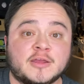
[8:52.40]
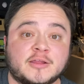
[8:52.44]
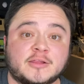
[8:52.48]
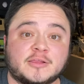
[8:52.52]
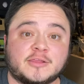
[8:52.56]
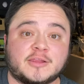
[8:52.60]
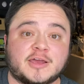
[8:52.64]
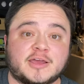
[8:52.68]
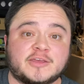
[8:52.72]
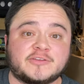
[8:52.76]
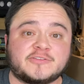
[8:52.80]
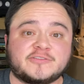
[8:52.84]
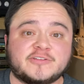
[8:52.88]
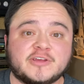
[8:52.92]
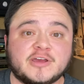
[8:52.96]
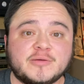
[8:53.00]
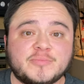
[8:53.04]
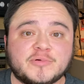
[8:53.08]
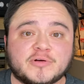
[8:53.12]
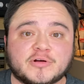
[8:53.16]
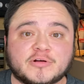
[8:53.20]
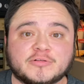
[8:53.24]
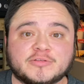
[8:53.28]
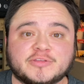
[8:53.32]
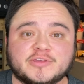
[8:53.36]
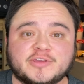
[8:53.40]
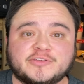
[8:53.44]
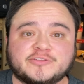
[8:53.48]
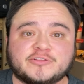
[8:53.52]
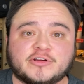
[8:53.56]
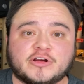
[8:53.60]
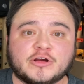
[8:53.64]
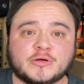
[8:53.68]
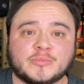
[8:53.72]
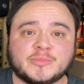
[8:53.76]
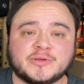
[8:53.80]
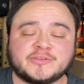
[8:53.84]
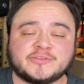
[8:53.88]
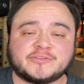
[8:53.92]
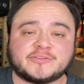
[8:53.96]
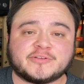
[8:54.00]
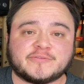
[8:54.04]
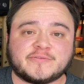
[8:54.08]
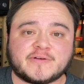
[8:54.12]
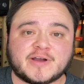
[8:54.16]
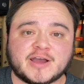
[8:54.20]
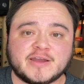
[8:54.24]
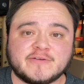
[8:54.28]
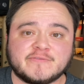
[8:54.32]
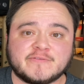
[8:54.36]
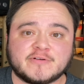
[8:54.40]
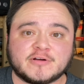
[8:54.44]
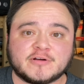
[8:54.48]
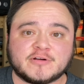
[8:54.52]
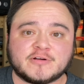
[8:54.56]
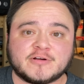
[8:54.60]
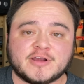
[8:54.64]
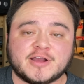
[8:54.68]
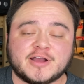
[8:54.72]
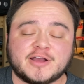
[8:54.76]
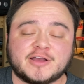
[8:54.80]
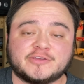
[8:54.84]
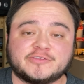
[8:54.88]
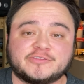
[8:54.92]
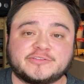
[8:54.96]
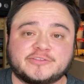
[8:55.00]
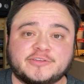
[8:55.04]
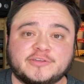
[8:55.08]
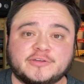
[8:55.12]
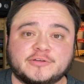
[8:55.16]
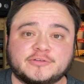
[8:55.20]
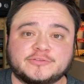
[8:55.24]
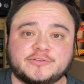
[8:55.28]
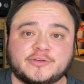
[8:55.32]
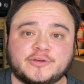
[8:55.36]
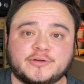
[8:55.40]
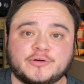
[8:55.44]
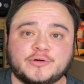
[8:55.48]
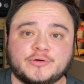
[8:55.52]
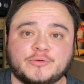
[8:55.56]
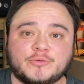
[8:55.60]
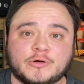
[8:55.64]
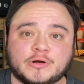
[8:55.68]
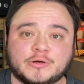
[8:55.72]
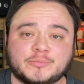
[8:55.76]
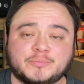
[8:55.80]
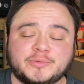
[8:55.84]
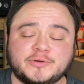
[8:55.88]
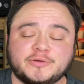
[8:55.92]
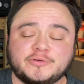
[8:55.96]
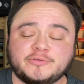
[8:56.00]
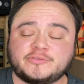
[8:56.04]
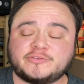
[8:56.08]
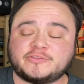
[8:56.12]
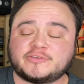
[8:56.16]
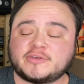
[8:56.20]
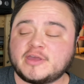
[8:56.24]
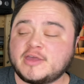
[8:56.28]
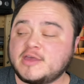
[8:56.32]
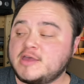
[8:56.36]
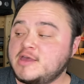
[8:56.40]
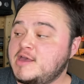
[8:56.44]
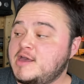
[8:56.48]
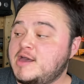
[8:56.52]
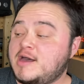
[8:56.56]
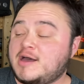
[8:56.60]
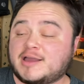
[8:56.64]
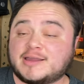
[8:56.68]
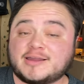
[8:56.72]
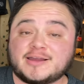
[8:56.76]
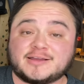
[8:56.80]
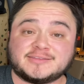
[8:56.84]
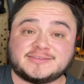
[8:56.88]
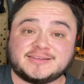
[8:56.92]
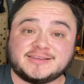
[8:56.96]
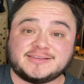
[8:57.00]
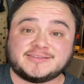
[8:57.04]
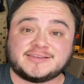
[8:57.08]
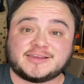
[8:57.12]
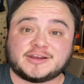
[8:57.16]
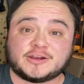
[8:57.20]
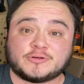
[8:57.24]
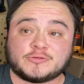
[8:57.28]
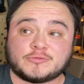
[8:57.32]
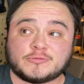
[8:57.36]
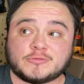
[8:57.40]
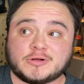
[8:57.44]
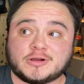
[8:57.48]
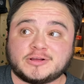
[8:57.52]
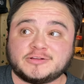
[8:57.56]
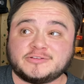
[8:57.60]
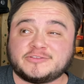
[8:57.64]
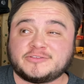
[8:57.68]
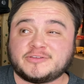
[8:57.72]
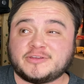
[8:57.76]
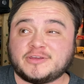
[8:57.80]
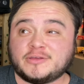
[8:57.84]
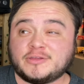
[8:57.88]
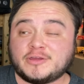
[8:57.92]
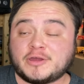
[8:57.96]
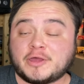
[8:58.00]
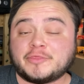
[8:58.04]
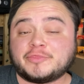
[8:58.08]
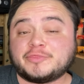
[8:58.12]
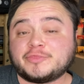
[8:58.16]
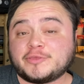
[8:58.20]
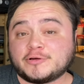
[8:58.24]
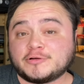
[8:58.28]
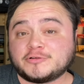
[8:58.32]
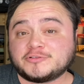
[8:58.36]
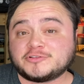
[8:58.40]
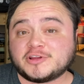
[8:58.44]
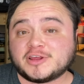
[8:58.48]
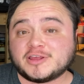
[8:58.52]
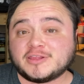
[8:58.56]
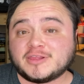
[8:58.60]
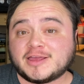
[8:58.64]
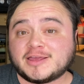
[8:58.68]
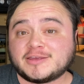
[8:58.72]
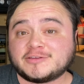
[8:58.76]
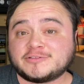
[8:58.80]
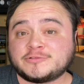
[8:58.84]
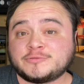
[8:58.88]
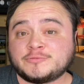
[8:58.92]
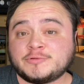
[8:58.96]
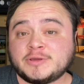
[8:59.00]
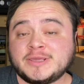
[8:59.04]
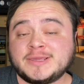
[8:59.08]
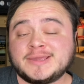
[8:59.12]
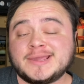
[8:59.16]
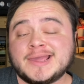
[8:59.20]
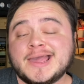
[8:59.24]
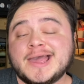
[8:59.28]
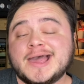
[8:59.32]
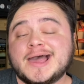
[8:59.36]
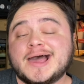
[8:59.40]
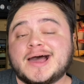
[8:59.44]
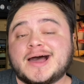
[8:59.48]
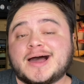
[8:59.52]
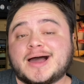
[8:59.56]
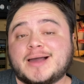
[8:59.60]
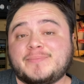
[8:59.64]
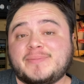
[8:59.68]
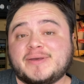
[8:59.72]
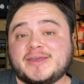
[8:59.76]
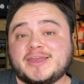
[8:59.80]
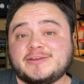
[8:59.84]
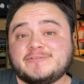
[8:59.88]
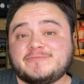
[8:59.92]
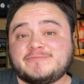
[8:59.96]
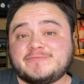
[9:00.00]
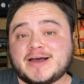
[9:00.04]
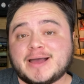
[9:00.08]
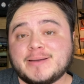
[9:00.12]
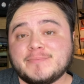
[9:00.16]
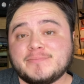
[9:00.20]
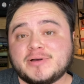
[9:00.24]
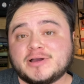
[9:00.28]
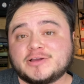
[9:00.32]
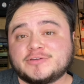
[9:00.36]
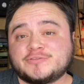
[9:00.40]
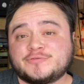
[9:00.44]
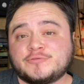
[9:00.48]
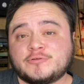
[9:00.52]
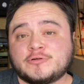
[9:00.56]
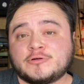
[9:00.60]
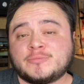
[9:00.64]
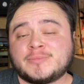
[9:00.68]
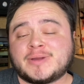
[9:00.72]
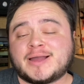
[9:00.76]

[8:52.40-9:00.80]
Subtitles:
Last up are these Herman Survivor steel toe work boots. I got these at a garage sale on Thursday last week. I paid $5 for them.